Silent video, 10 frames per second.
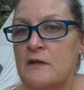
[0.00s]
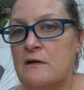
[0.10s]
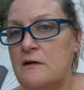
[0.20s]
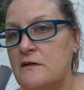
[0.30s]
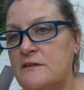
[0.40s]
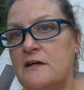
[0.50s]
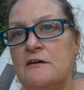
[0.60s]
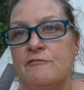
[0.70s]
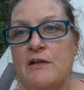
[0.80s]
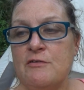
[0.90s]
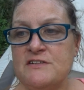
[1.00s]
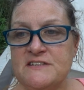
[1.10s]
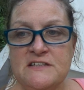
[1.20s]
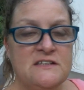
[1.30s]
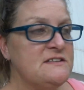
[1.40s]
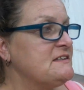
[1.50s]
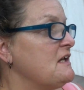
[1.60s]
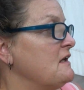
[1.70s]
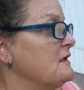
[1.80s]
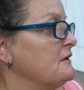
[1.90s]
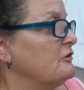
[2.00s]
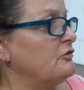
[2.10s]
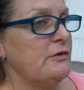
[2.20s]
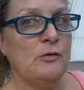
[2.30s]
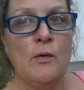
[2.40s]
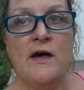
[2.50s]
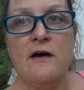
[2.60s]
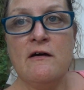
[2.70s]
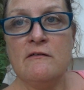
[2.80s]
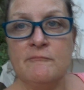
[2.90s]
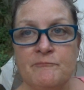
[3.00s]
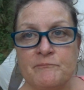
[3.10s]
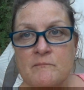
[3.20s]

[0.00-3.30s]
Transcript: on the flower seeds. They're doing well.